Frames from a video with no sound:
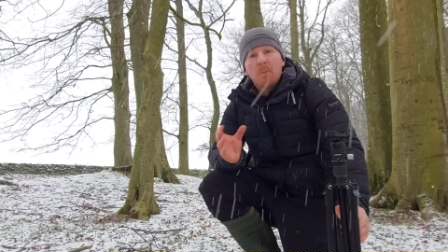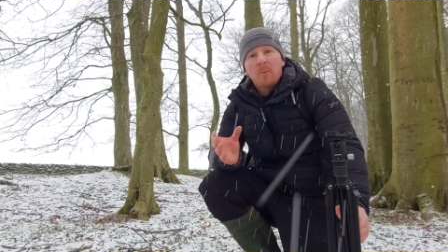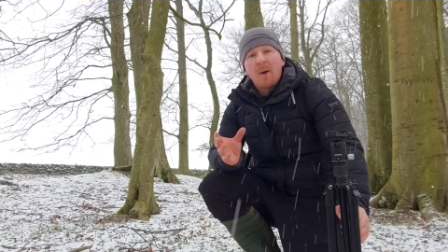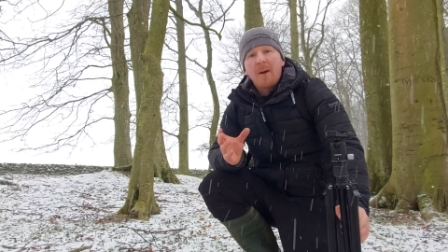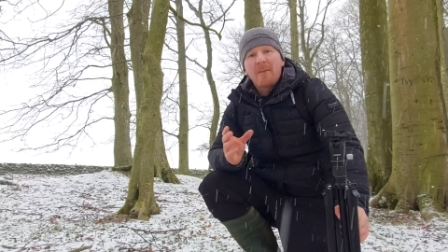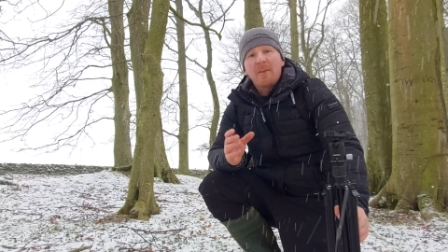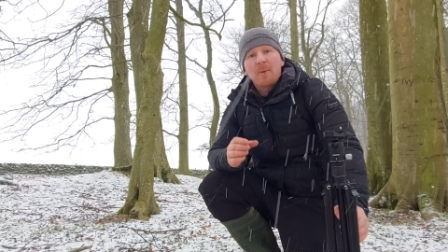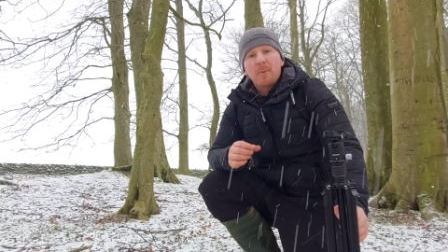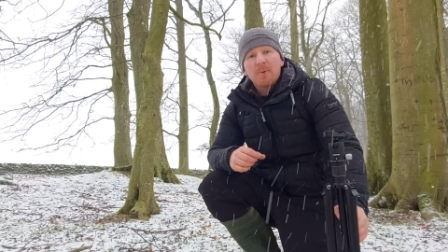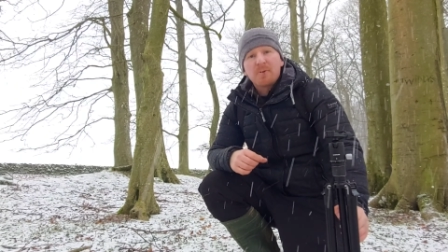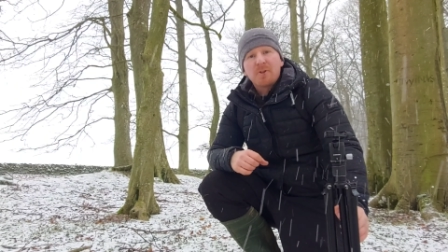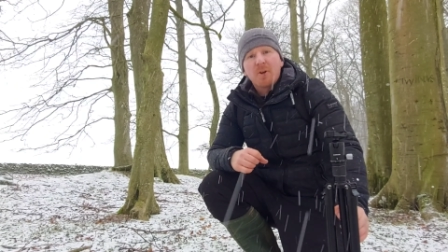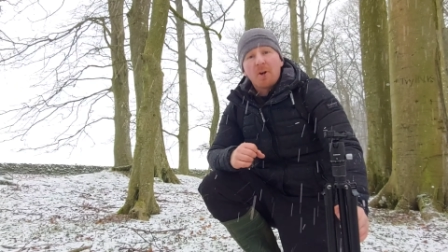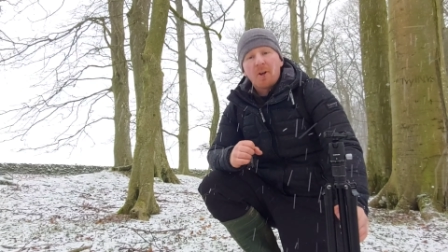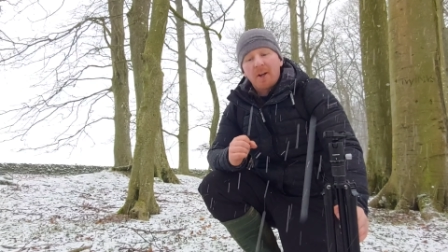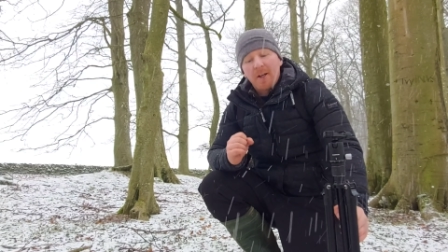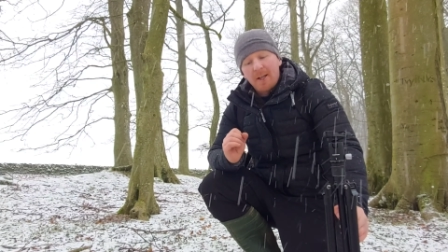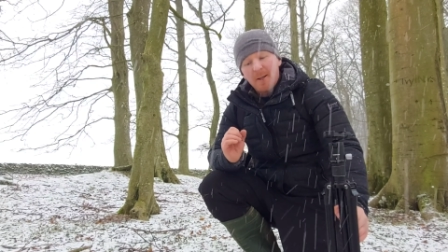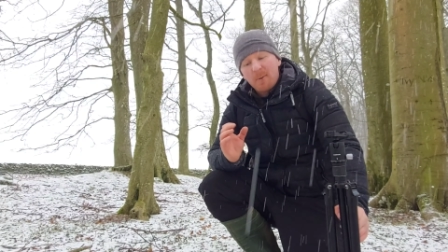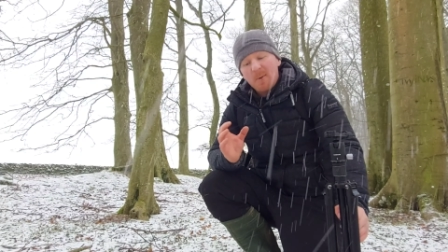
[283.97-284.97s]
Weather was
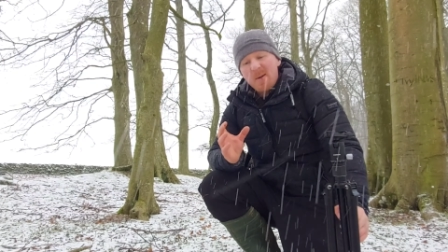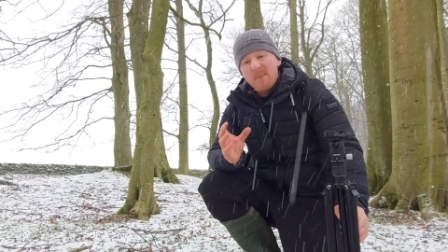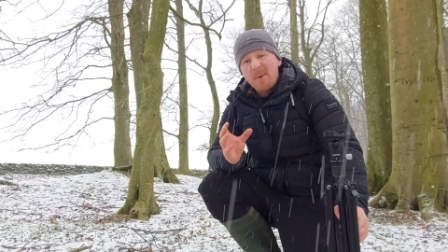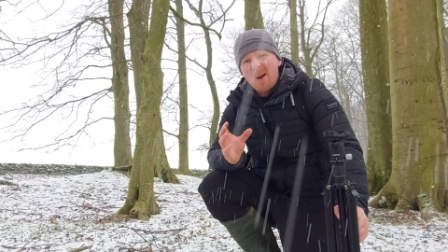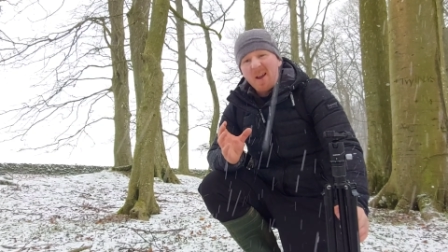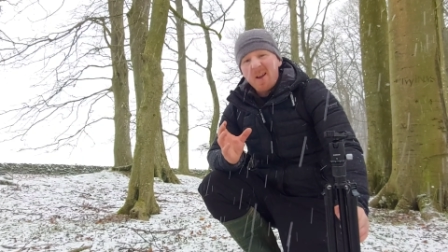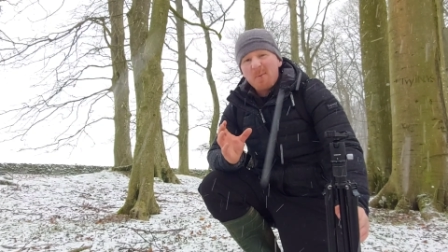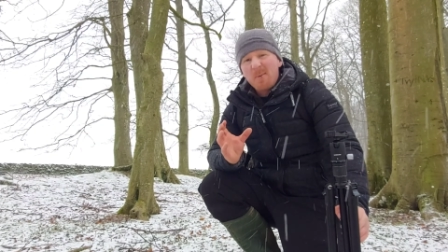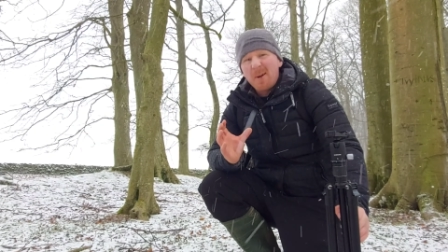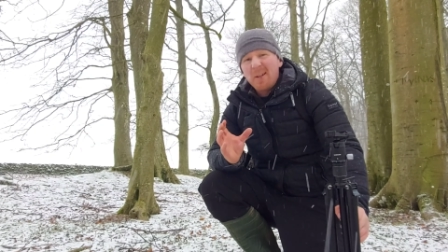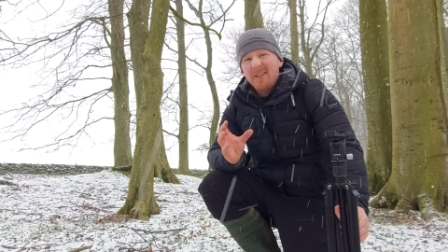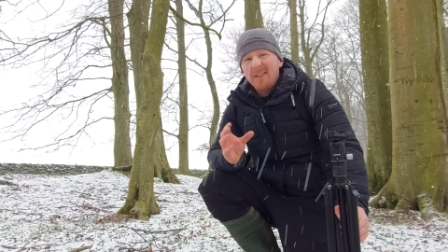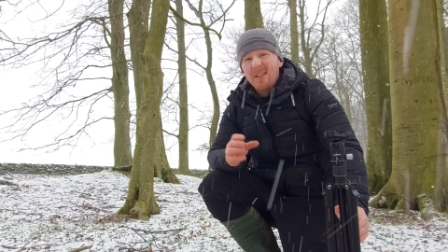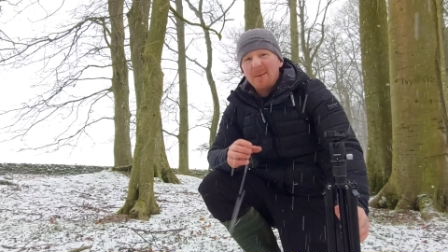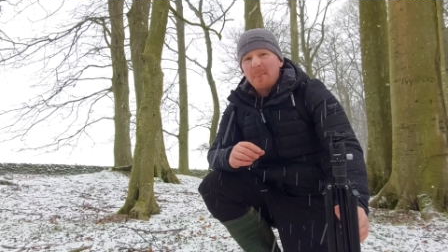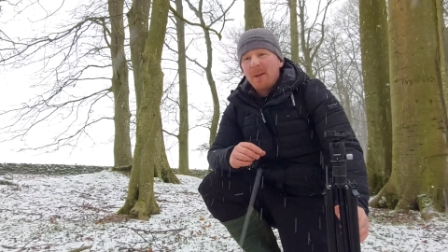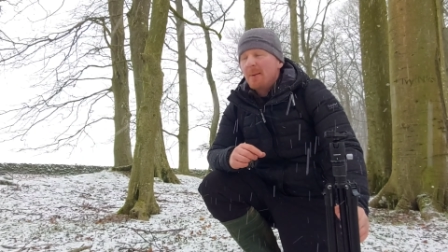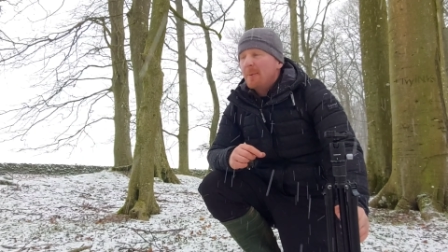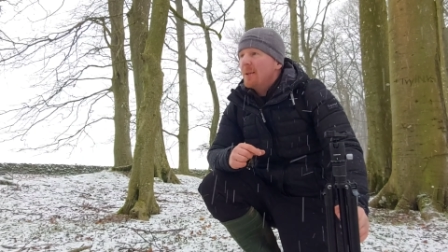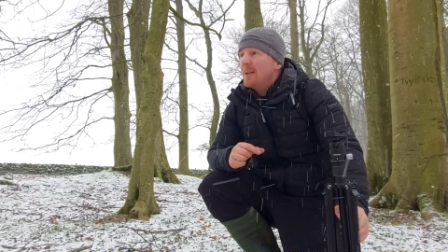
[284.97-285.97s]
alright, wee bit
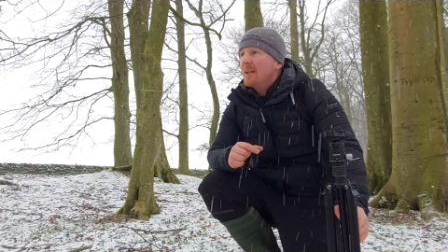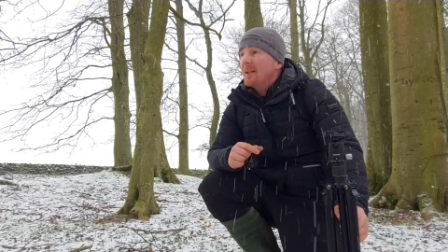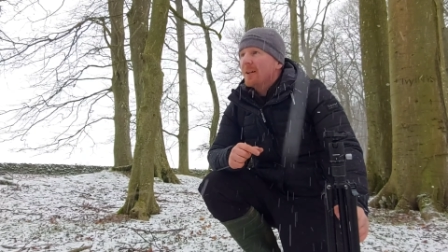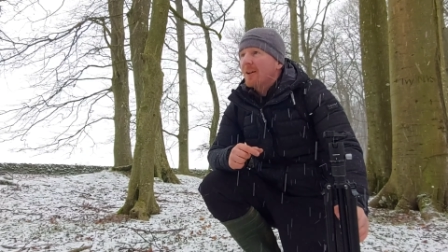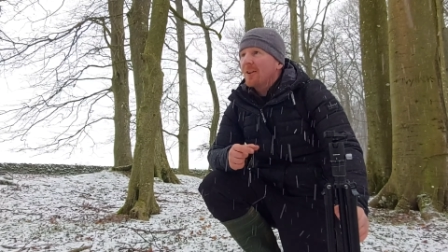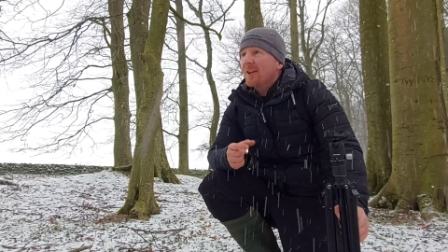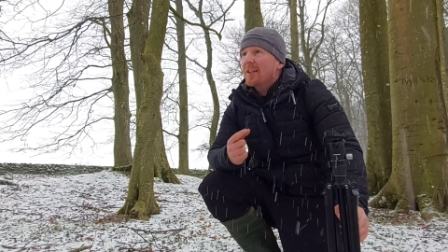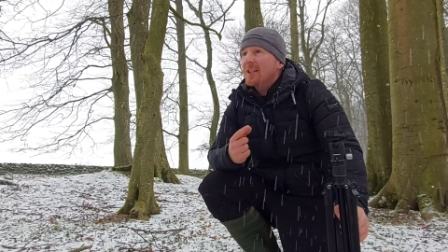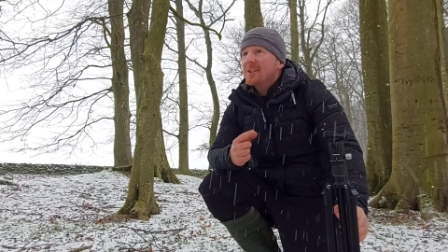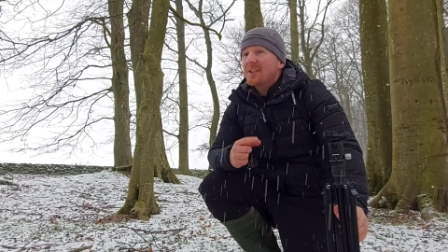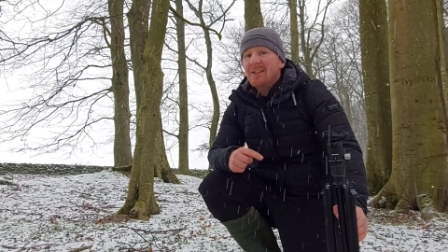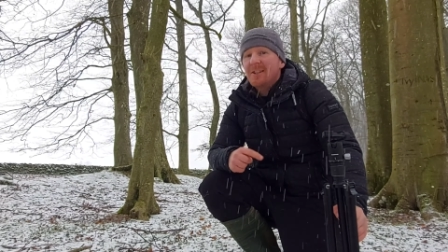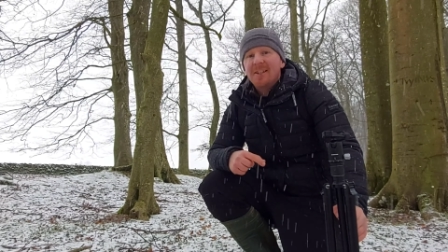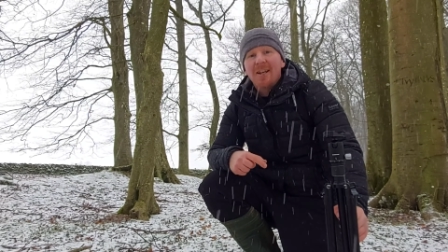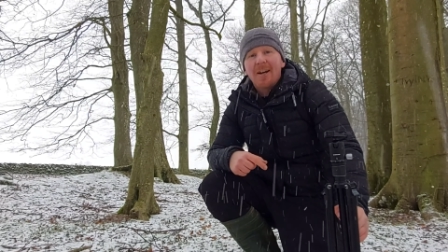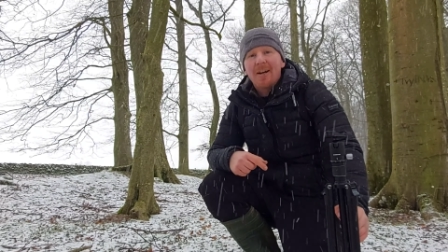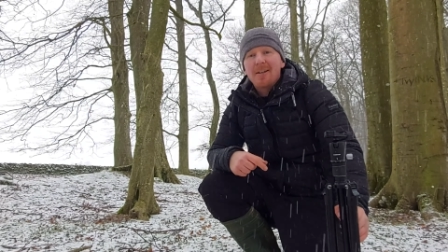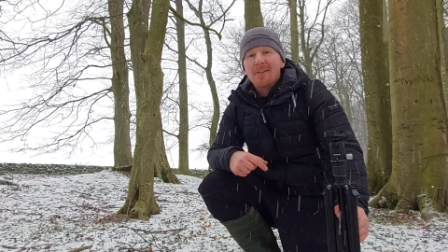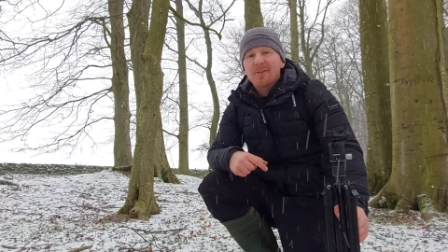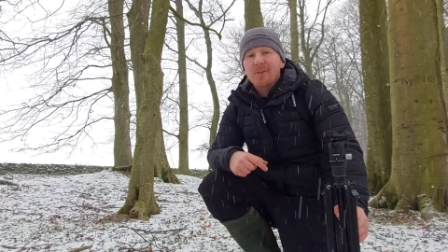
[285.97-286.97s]
windy maybe, I'll let you see
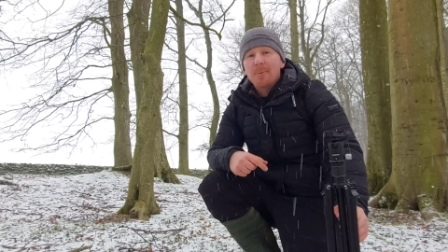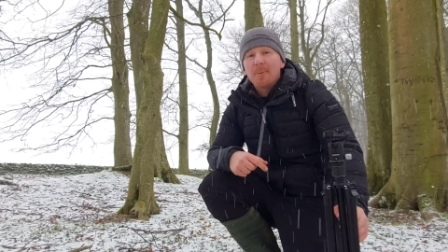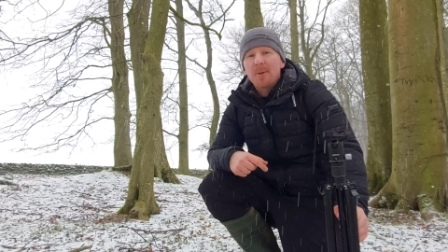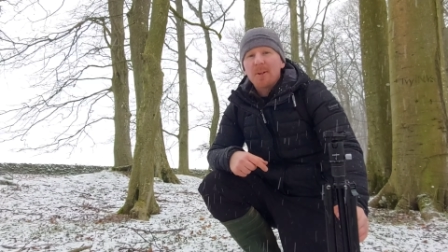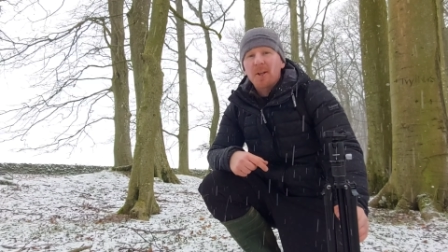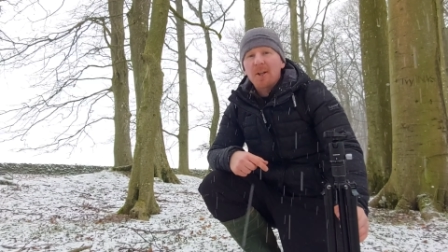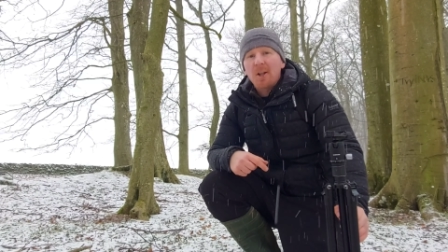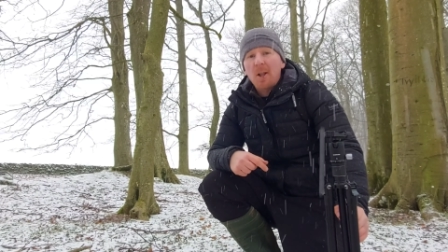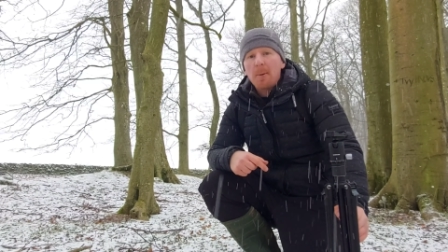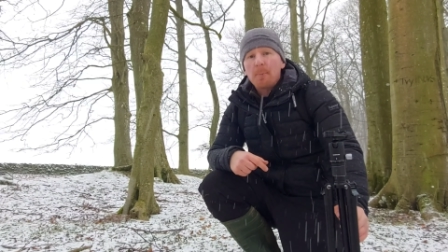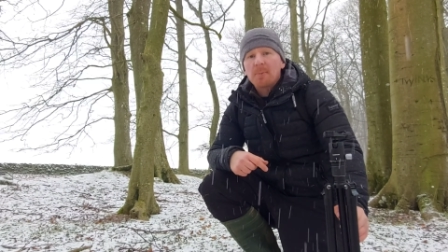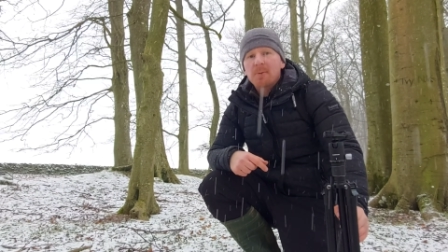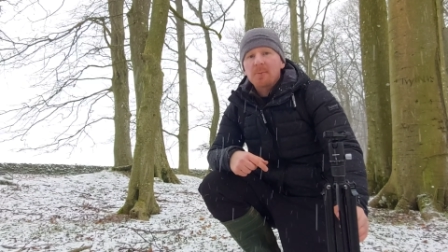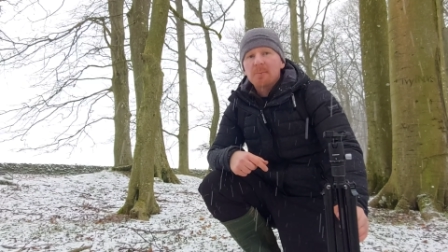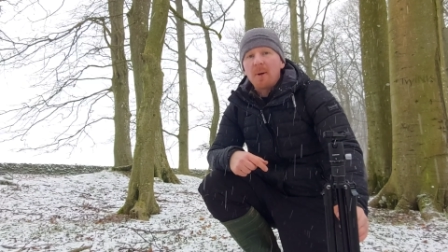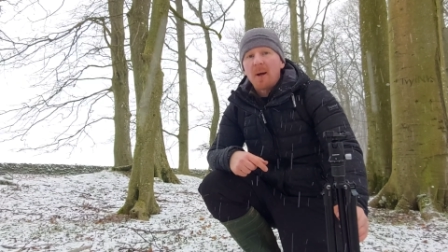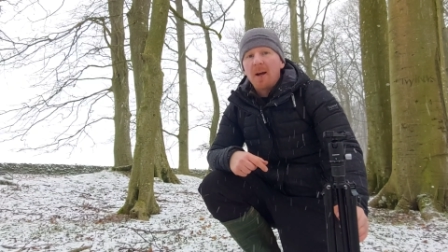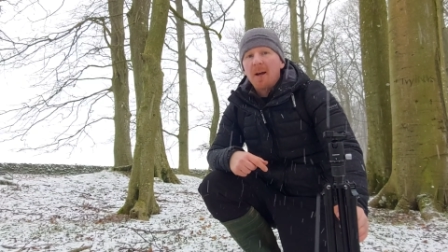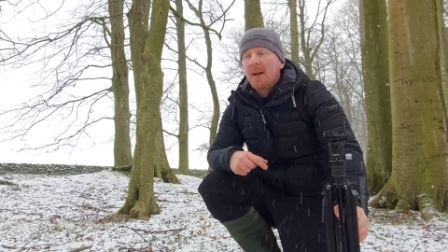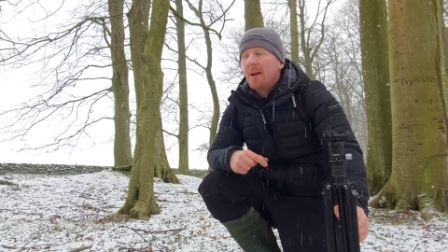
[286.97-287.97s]
that in some of the
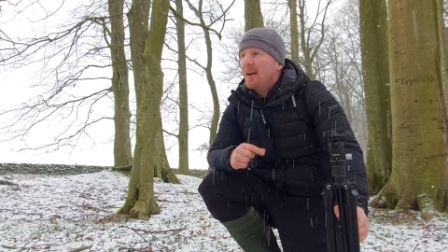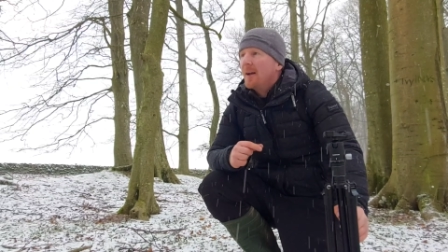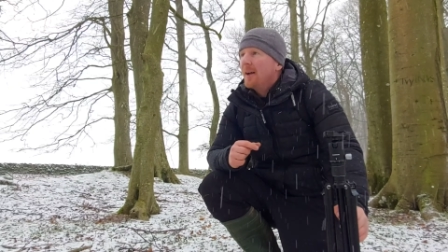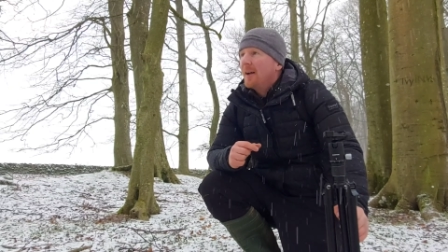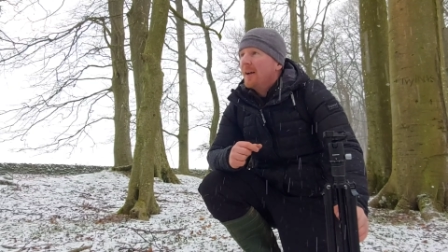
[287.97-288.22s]
clips but